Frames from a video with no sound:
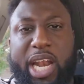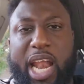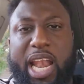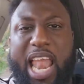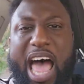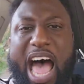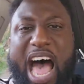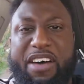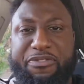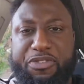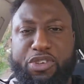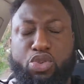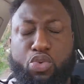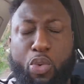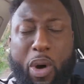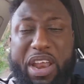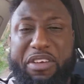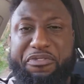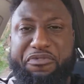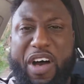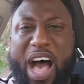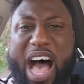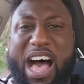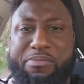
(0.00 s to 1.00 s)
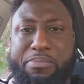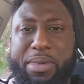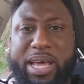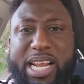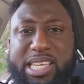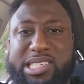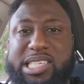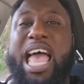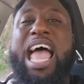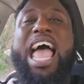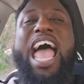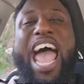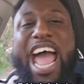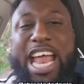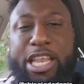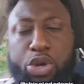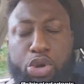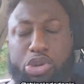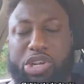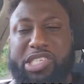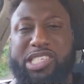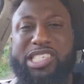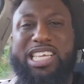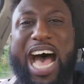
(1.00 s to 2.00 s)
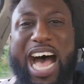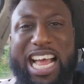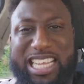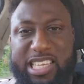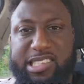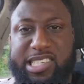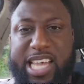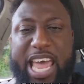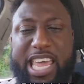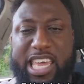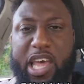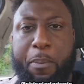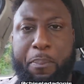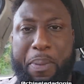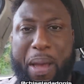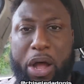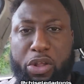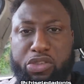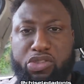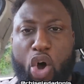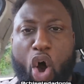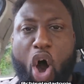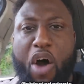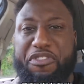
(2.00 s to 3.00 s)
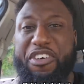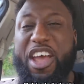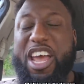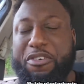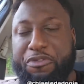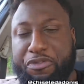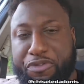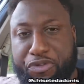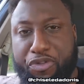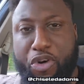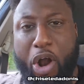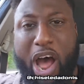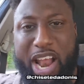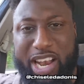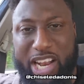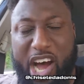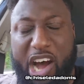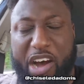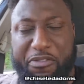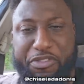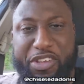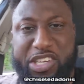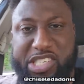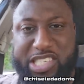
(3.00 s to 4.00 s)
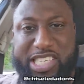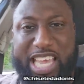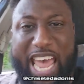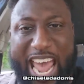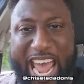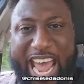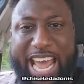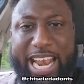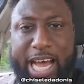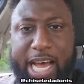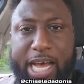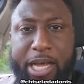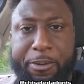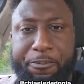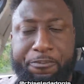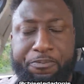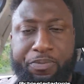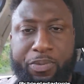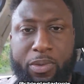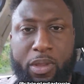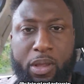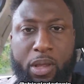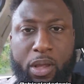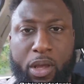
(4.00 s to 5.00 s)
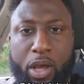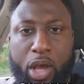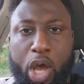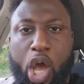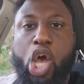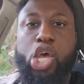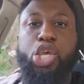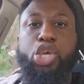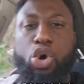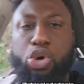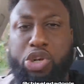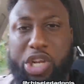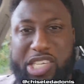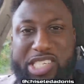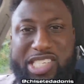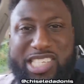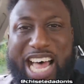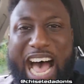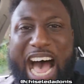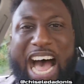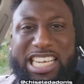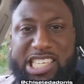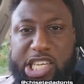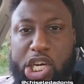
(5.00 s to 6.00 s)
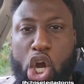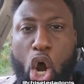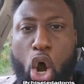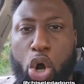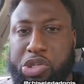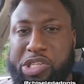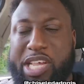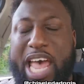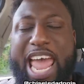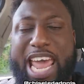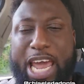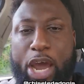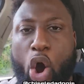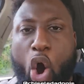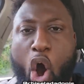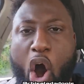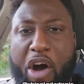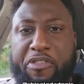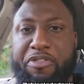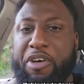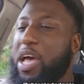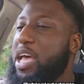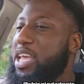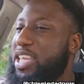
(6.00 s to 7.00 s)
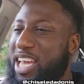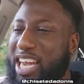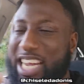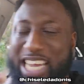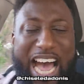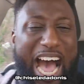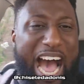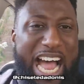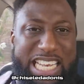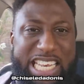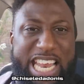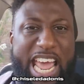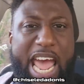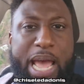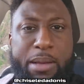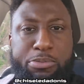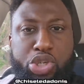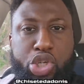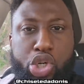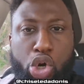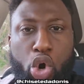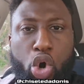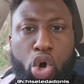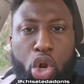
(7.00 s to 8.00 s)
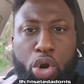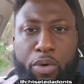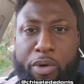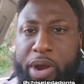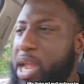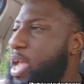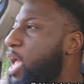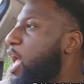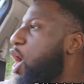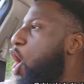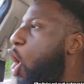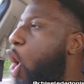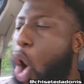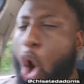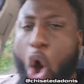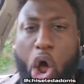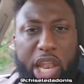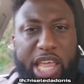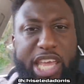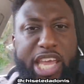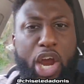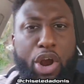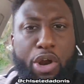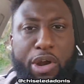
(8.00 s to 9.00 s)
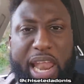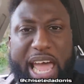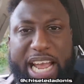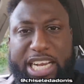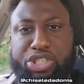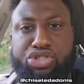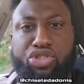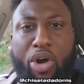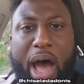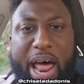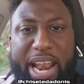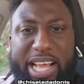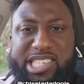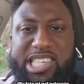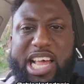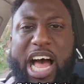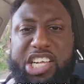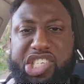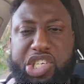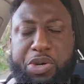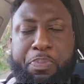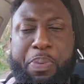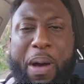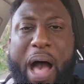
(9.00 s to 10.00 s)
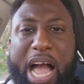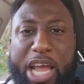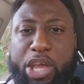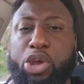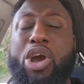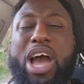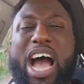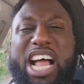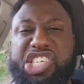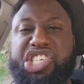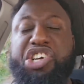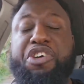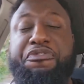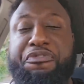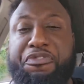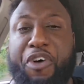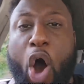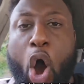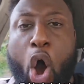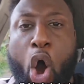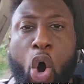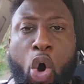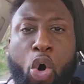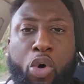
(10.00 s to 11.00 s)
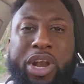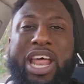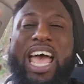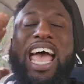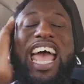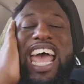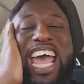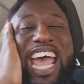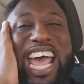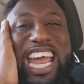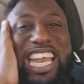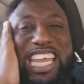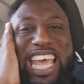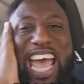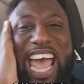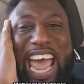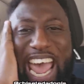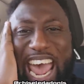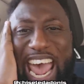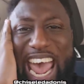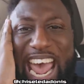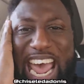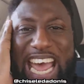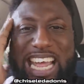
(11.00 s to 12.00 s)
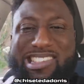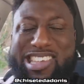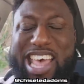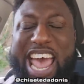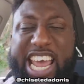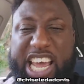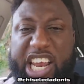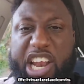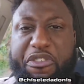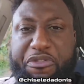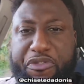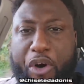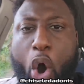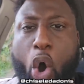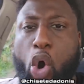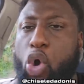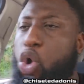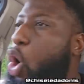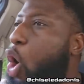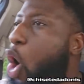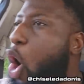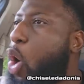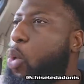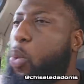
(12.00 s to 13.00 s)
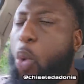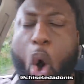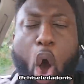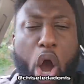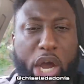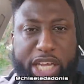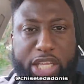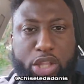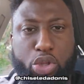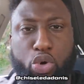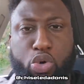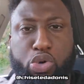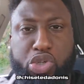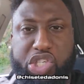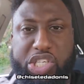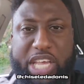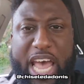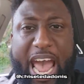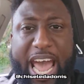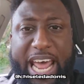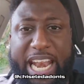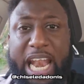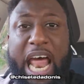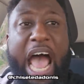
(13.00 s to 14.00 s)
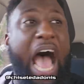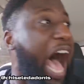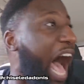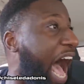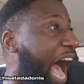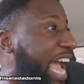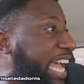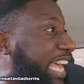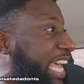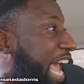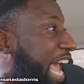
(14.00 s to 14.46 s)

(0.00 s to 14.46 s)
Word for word: in the line for 25 minutes and you decide to take your belt off in front of the scanner you decide to go take off your goddamn jewelry, all of your electronics out your pocket. You got your phone in your hand, taking a phone call, walking through scanning. I